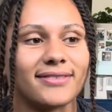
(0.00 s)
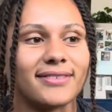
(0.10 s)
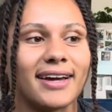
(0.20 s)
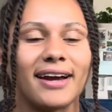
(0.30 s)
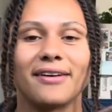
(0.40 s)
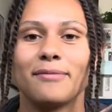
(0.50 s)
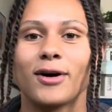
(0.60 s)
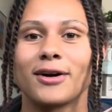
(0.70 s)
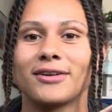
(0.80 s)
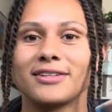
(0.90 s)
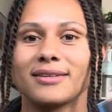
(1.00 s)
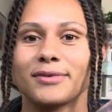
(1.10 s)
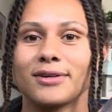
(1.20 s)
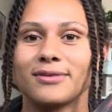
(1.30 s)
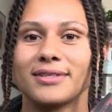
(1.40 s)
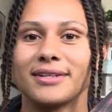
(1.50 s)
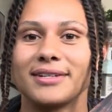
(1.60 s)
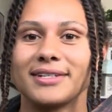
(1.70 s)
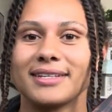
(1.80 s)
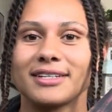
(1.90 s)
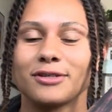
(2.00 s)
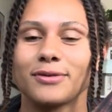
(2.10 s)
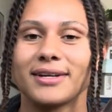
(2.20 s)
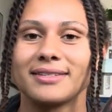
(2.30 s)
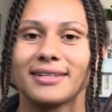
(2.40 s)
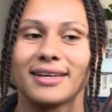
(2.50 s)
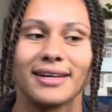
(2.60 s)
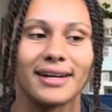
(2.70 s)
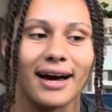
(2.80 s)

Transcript: Harry Potter or some of those series that you read as a kid,